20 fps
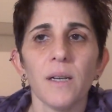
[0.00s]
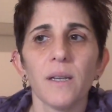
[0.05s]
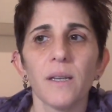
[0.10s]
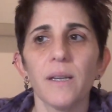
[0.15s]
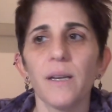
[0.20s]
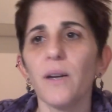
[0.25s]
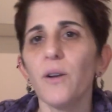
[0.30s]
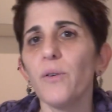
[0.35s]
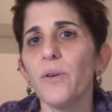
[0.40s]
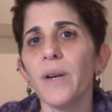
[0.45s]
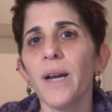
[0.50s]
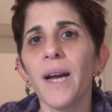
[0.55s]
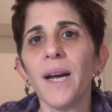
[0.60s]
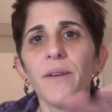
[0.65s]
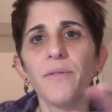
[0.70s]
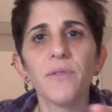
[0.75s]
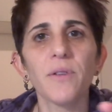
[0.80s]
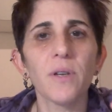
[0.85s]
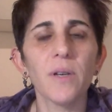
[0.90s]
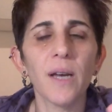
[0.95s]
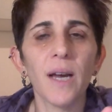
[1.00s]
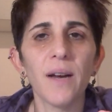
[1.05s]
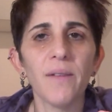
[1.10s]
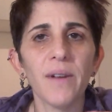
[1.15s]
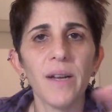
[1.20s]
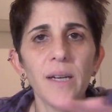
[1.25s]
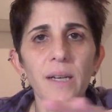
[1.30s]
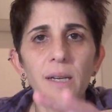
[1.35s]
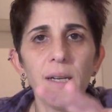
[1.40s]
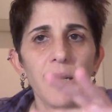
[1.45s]
they don't have to have
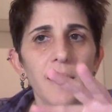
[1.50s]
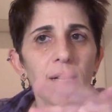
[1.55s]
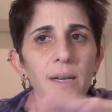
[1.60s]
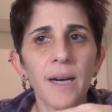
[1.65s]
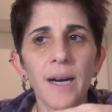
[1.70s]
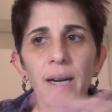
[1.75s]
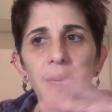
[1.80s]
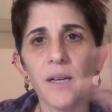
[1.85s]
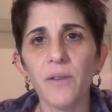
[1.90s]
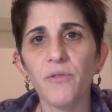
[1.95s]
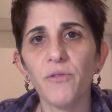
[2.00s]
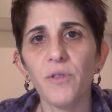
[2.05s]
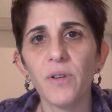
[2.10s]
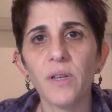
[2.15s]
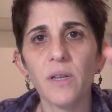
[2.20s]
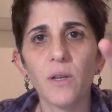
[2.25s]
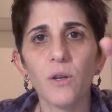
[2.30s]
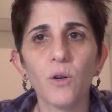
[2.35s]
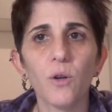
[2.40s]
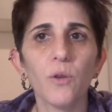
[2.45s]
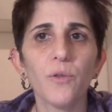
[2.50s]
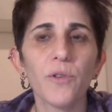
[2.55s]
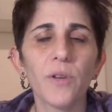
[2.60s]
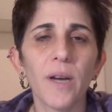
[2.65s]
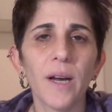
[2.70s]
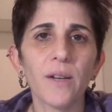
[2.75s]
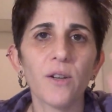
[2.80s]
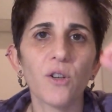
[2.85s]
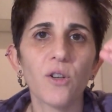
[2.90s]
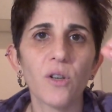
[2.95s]
any kind of physical
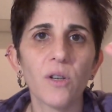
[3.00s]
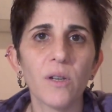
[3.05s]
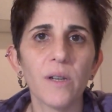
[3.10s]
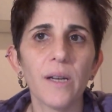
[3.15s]
touch.